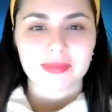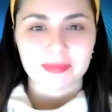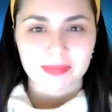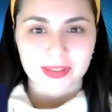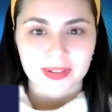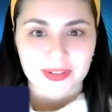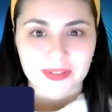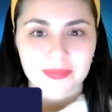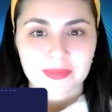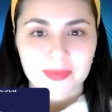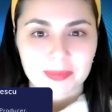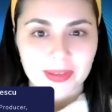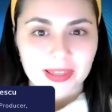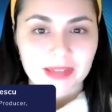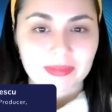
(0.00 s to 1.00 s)
the pleasure of
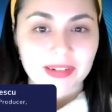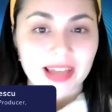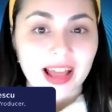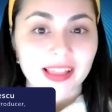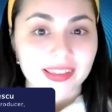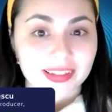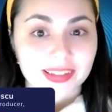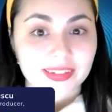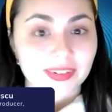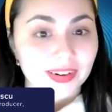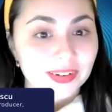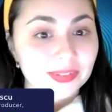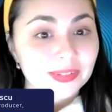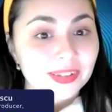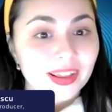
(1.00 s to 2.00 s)
speaking with Alex
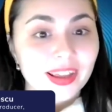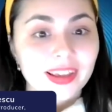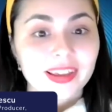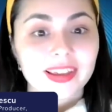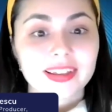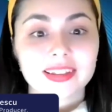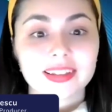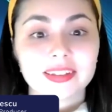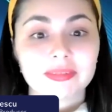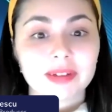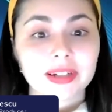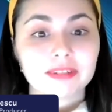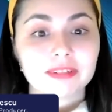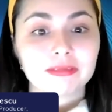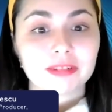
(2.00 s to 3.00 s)
Strekel. He is the
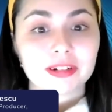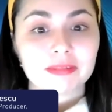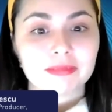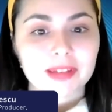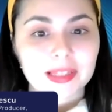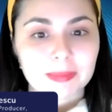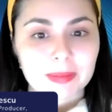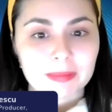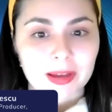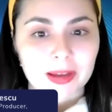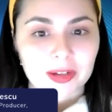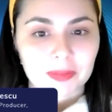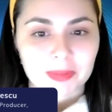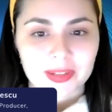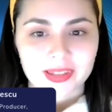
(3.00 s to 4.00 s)
Director for Investment
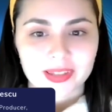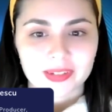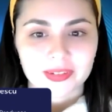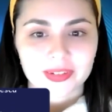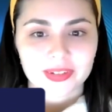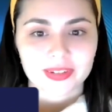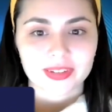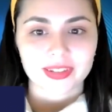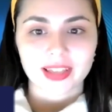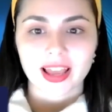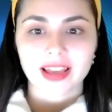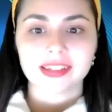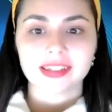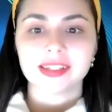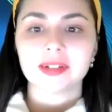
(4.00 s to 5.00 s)
Management Solutions at
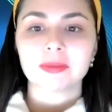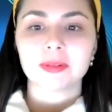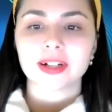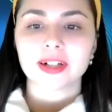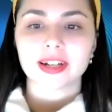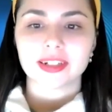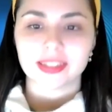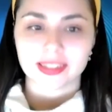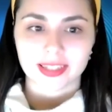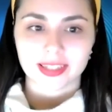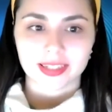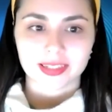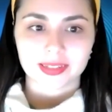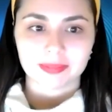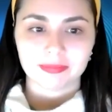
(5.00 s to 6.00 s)
Clearwater
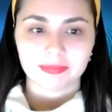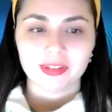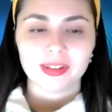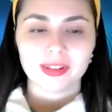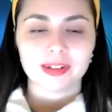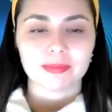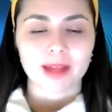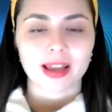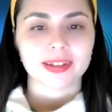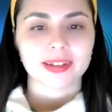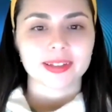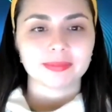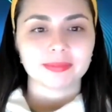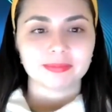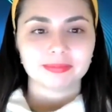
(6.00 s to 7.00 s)
Analytics. Welcome, Alex.